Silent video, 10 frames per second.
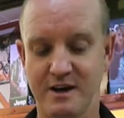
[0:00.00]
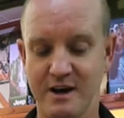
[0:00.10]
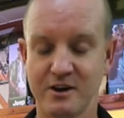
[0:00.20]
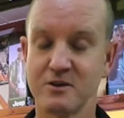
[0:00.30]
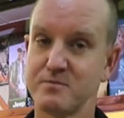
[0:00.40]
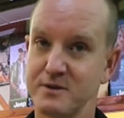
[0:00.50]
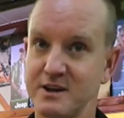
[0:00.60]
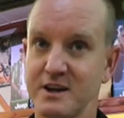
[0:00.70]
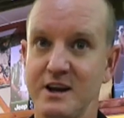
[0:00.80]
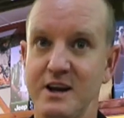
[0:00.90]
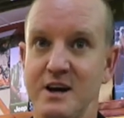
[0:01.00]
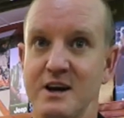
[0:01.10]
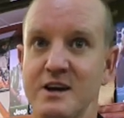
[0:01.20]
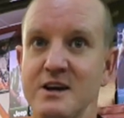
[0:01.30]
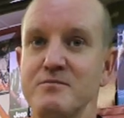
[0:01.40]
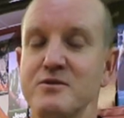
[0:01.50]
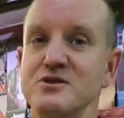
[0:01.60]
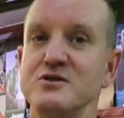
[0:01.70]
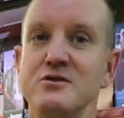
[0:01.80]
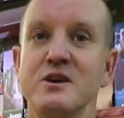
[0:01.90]
I don't particularly like that
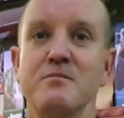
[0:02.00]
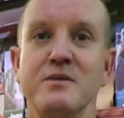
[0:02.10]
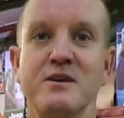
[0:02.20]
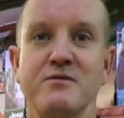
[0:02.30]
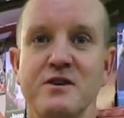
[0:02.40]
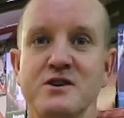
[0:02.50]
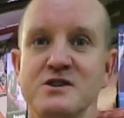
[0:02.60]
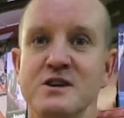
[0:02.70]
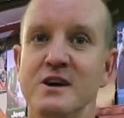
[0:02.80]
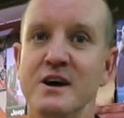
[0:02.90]
because you do get bigger fish.